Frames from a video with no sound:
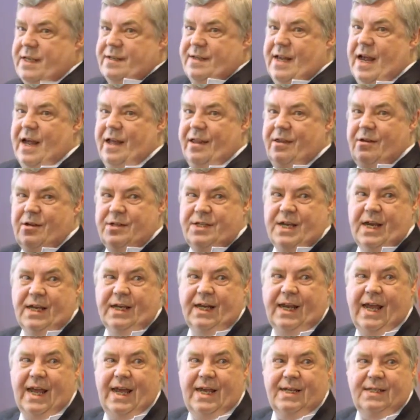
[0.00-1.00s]
as
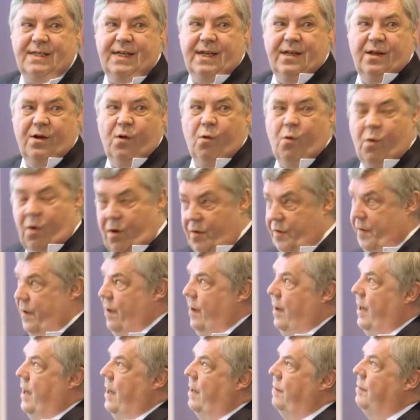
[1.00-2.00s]
hydrogen gas in the water,
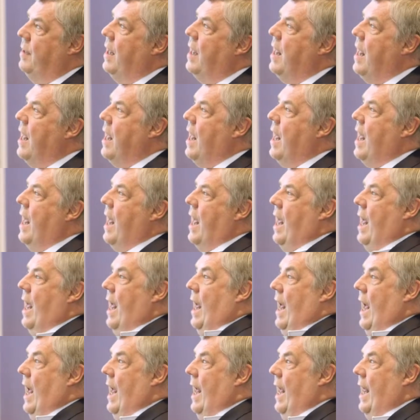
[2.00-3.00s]
yeah?
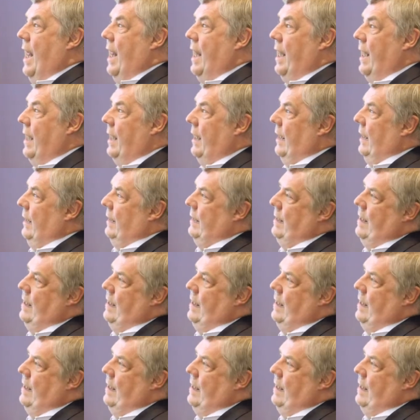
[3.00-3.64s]
And